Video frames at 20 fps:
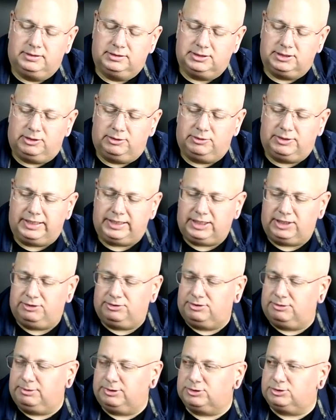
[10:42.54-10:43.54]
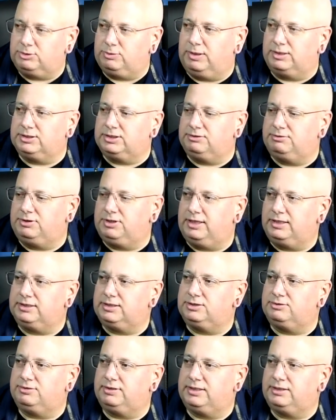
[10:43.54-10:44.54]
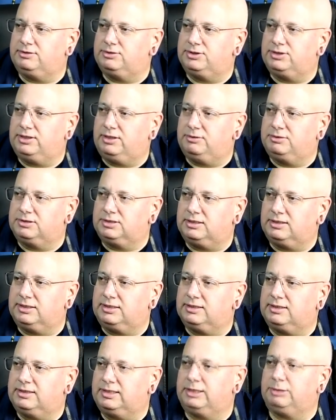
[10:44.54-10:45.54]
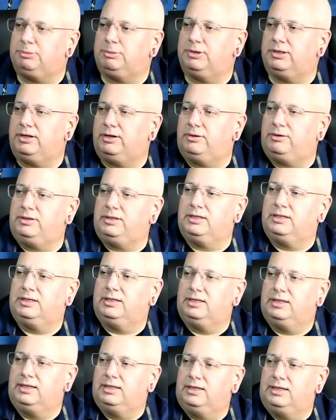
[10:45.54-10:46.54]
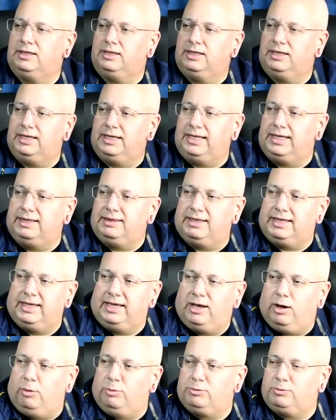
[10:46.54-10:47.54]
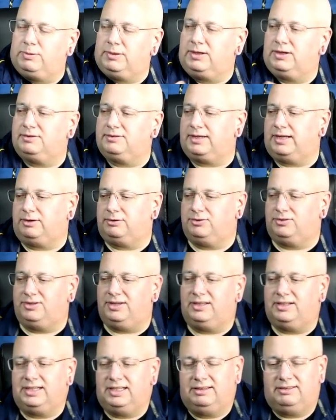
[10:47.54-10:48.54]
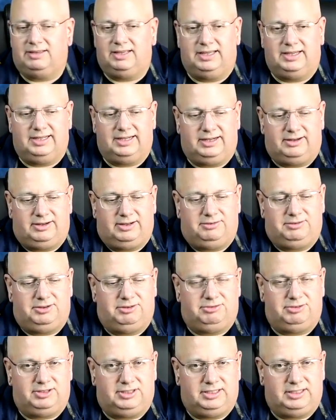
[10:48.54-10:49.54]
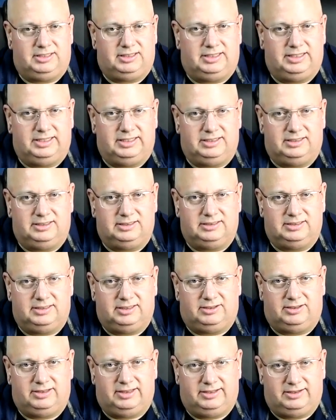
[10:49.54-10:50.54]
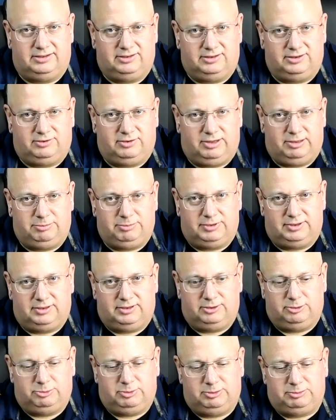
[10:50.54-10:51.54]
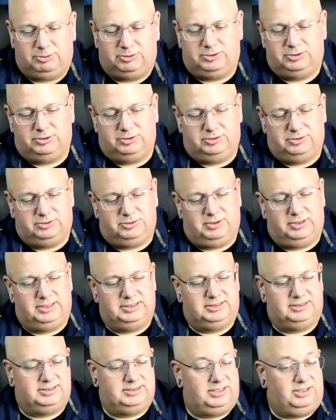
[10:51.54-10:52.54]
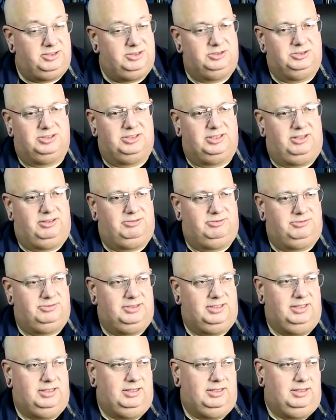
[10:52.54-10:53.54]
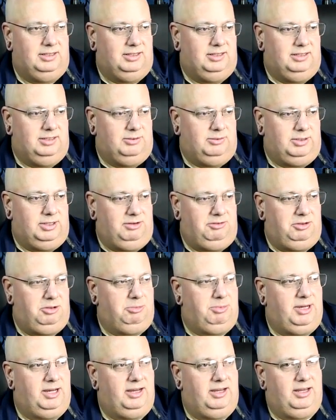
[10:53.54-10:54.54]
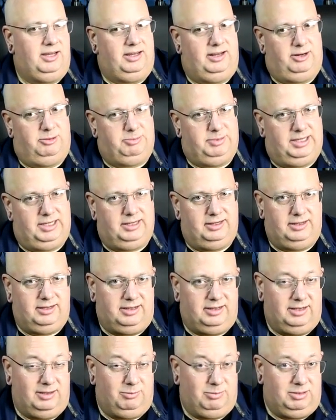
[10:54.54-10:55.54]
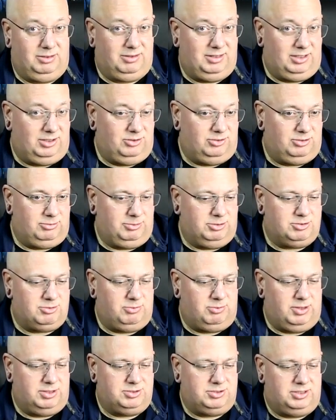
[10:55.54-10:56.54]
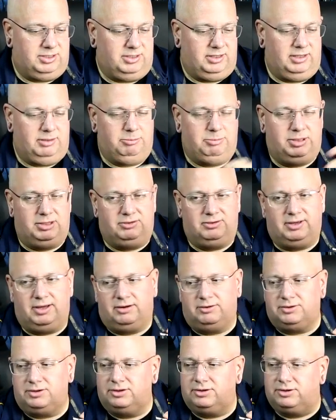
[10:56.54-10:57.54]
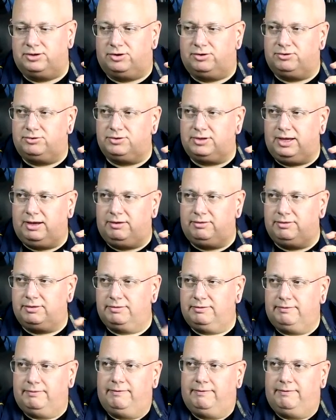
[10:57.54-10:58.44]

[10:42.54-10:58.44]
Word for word: So thank you so much for watching. If you like these videos, you can always click the link below. Anything helps, because I don't sell anything, and I don't have an affiliate link, and all that other crap that other people do to try to sell you stuff. Whatever you buy, I don't make a dime. And thank you so much for watching. Peace out, Girl Scout.